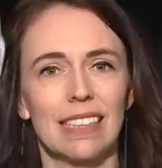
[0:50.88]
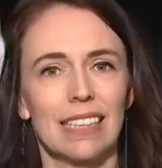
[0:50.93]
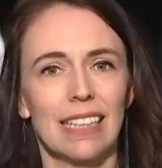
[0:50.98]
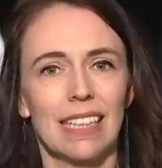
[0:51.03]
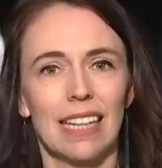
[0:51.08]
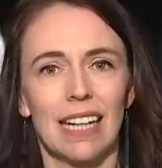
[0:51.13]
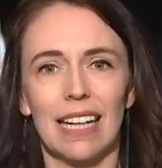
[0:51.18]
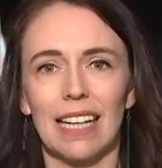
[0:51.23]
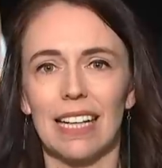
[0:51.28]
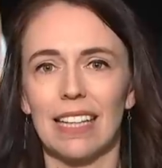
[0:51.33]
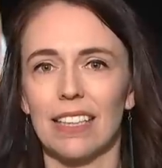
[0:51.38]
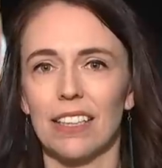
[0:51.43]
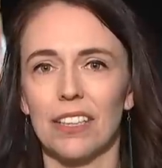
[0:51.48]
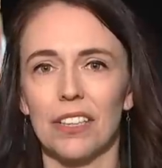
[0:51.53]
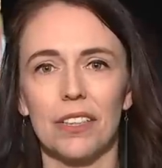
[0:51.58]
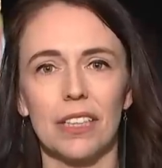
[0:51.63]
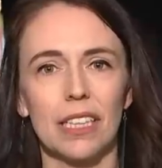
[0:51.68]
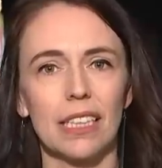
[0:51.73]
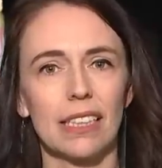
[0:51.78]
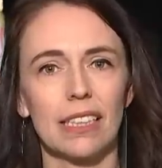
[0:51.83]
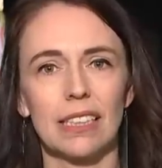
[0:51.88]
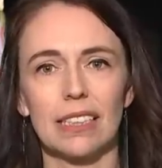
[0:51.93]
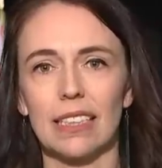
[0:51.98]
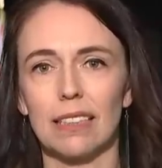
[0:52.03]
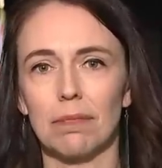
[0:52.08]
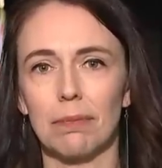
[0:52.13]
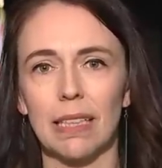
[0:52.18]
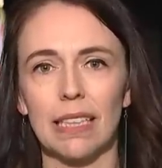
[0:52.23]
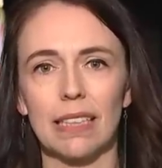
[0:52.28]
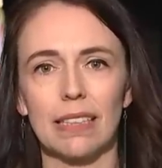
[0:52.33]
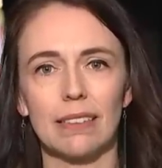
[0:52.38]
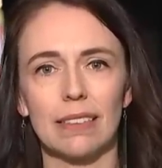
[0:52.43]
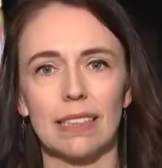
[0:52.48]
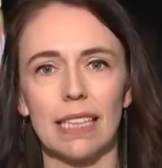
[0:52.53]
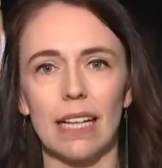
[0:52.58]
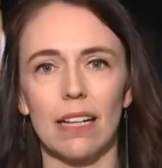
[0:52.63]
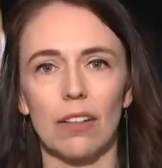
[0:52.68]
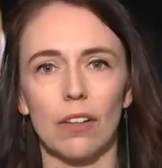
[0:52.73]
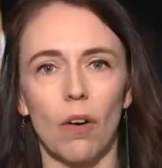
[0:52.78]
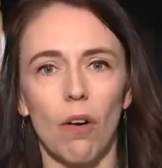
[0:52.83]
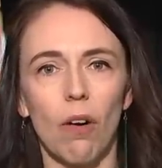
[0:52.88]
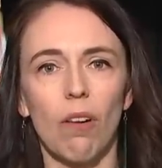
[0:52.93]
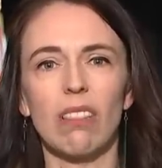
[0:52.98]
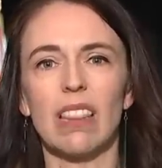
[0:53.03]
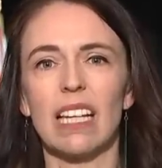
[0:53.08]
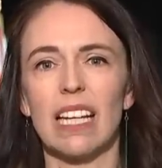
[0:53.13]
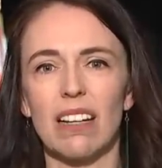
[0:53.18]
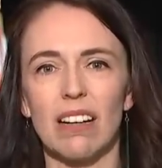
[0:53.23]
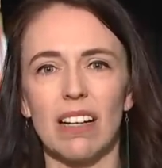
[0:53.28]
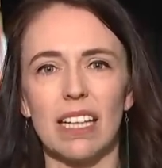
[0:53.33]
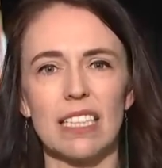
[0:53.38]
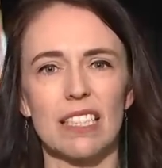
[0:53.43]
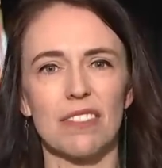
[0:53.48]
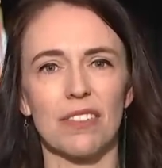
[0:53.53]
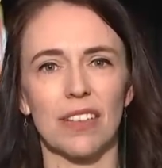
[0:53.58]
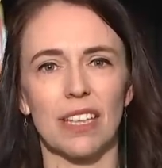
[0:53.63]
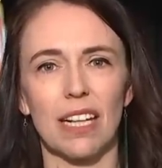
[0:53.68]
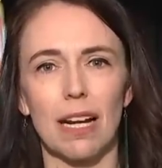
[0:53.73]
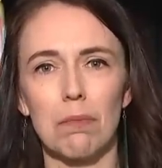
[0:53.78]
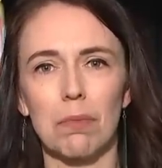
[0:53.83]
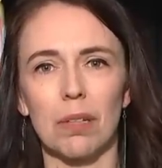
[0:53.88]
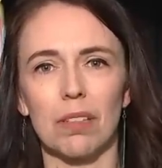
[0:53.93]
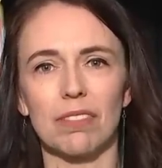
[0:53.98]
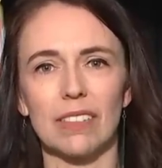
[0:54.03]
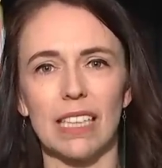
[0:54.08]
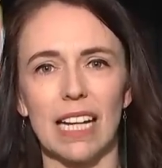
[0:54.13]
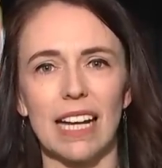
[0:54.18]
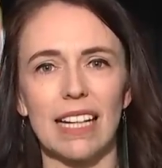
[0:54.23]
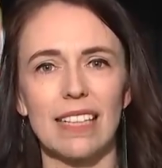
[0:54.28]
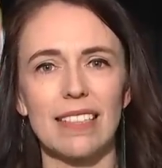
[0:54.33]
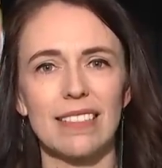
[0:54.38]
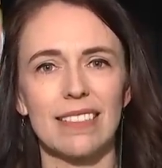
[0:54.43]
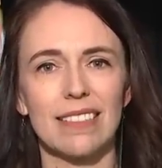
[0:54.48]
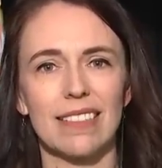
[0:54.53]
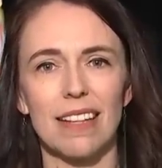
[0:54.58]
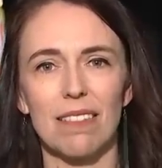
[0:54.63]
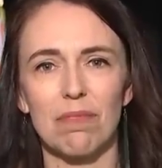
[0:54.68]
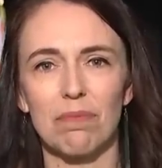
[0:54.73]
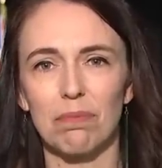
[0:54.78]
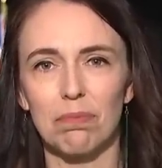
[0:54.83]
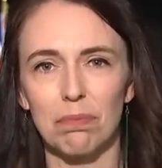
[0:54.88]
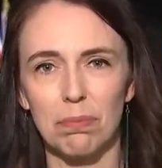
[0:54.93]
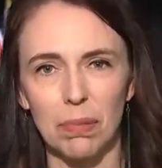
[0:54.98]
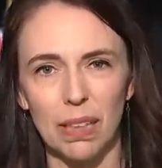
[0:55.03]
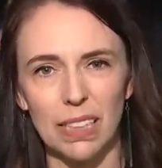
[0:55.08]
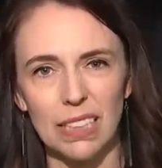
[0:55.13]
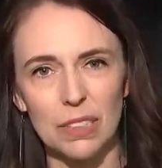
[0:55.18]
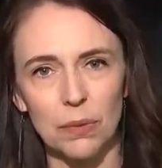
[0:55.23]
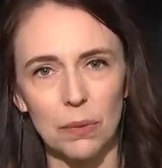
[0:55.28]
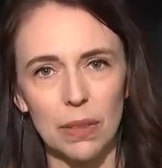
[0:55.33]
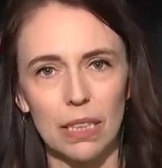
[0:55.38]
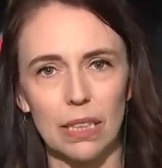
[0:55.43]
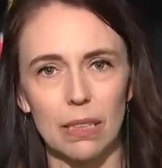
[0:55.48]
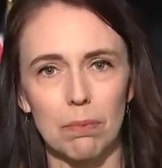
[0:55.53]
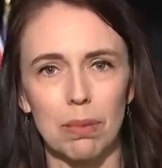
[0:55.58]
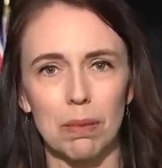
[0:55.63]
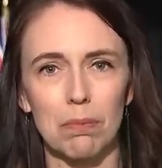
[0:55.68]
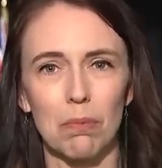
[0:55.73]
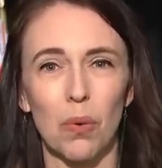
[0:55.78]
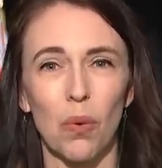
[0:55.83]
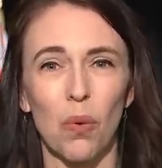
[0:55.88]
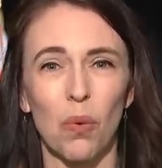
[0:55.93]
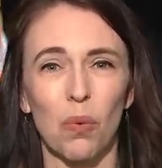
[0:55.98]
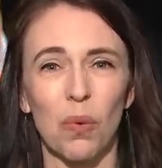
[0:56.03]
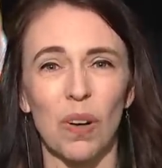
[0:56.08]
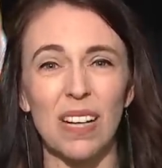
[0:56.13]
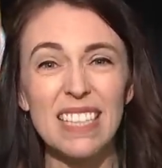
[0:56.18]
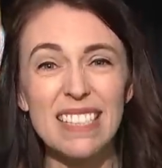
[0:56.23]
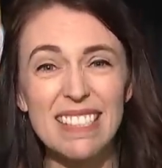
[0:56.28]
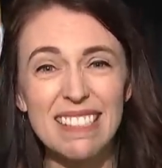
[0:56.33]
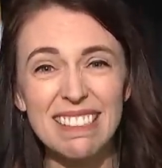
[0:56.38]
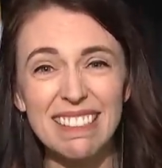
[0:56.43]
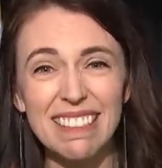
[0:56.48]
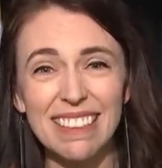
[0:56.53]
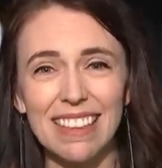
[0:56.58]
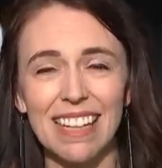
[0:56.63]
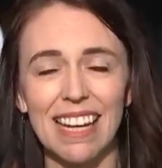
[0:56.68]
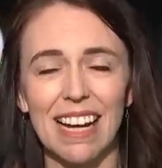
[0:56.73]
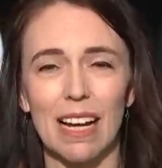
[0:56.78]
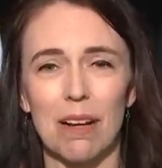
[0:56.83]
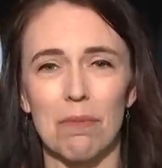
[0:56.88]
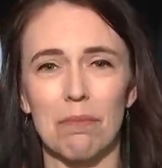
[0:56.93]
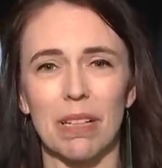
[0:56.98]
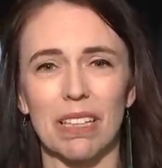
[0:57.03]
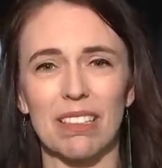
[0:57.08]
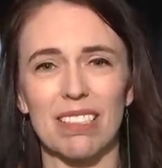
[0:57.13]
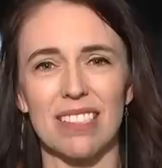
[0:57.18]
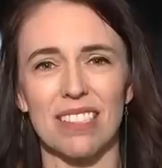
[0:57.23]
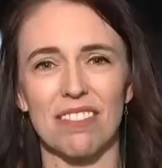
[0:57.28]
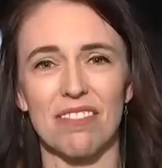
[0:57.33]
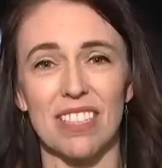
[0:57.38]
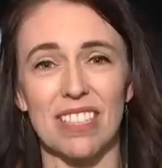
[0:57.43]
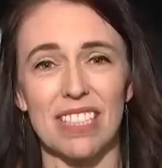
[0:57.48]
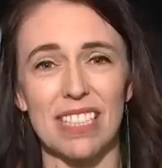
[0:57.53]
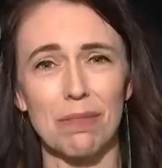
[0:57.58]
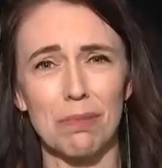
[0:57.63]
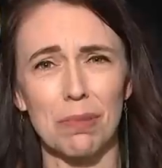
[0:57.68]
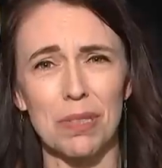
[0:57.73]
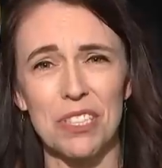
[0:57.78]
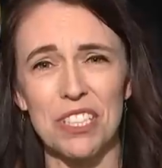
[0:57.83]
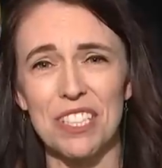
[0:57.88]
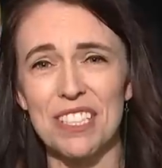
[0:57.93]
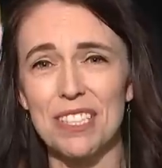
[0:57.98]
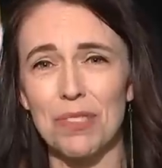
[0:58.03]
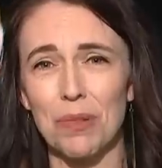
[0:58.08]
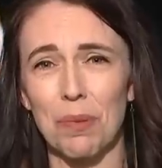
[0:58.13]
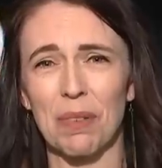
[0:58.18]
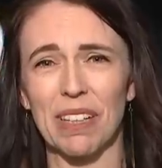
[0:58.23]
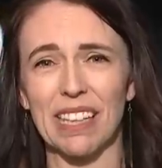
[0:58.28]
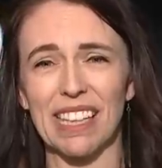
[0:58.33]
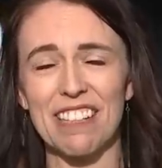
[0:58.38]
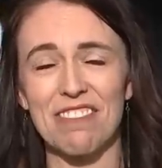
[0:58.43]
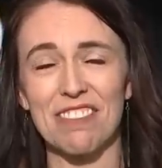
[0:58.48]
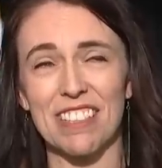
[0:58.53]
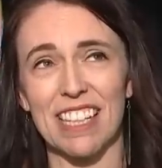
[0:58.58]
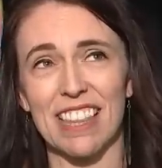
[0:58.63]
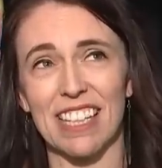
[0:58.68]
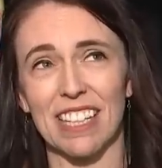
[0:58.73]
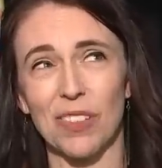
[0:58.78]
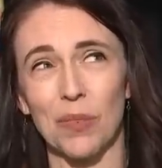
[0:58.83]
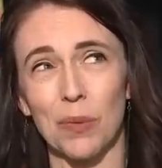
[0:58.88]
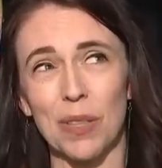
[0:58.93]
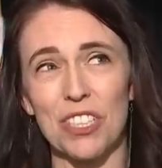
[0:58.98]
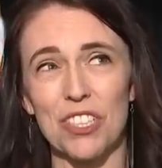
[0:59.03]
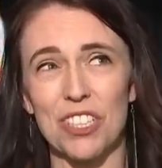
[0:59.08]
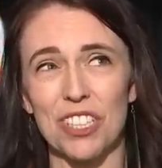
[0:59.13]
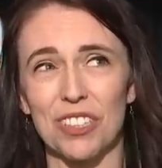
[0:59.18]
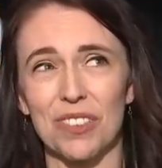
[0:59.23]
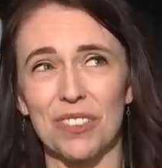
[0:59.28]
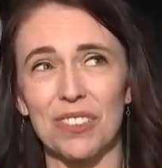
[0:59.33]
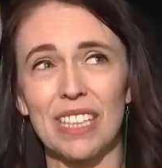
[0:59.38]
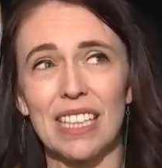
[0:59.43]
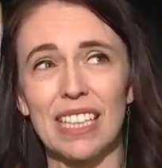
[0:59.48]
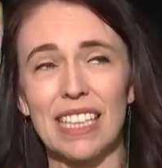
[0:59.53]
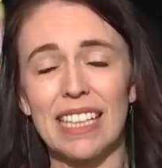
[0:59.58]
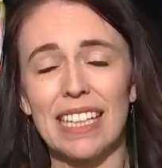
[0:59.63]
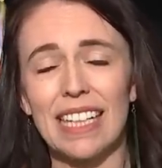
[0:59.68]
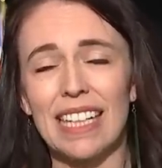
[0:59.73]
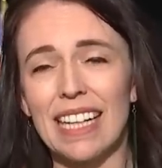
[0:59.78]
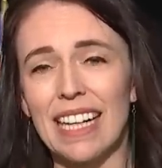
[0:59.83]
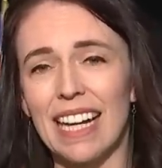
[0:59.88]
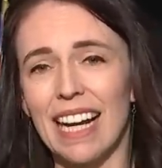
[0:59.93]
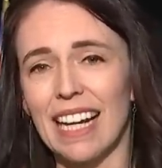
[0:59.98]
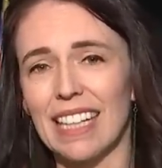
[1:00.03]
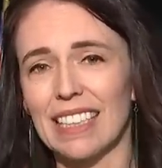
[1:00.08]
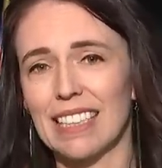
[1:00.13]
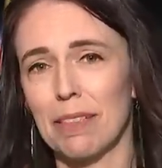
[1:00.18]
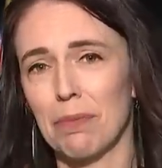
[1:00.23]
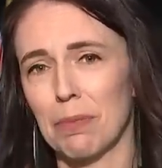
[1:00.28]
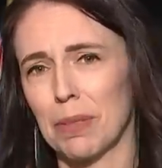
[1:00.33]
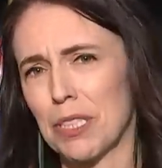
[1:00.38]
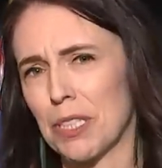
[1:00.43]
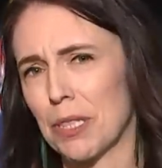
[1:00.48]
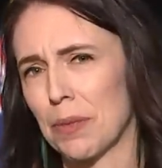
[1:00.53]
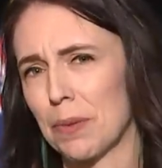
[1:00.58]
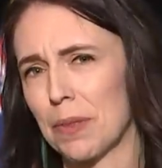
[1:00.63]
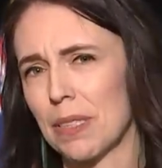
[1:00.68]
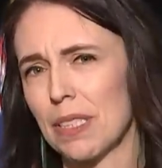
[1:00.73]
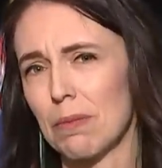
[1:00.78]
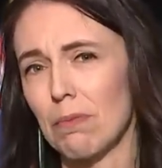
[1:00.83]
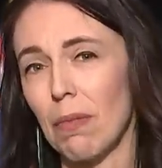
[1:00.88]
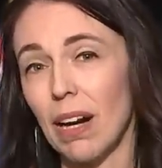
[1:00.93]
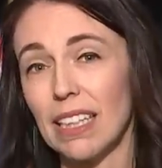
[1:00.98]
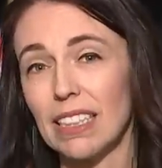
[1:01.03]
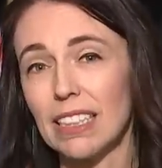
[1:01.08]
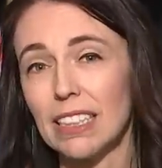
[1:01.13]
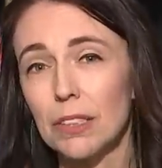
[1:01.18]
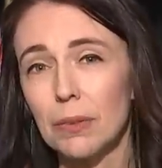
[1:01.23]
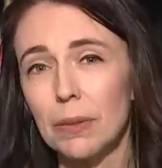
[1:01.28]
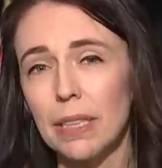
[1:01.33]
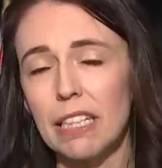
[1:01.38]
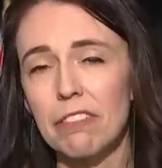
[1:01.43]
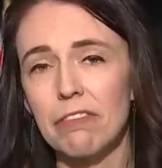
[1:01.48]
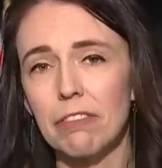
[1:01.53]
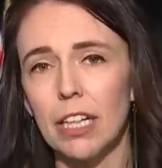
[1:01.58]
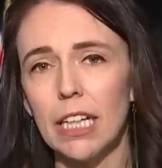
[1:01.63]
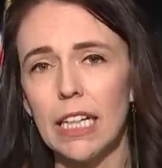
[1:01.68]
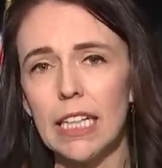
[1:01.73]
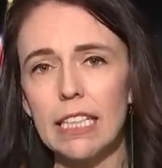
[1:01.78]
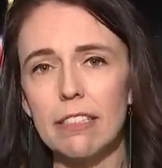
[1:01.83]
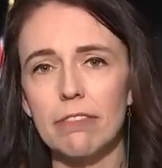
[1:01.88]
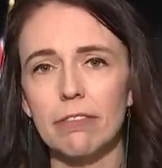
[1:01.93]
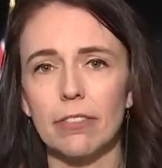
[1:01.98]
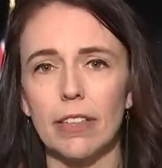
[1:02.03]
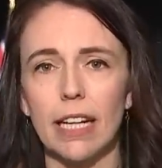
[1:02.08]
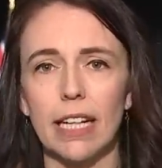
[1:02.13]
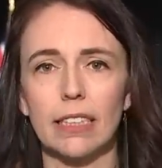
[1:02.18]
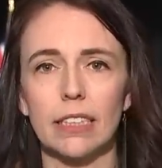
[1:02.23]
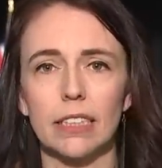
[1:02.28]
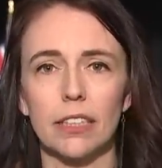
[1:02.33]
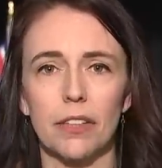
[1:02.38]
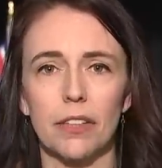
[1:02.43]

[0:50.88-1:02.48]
Uh, the Hercules had been down on the ice for a number of days. That brings with it a bit more risk um, because of the temperatures. When we left, I think the wind chill uh, temperature was minus twenty-five, and so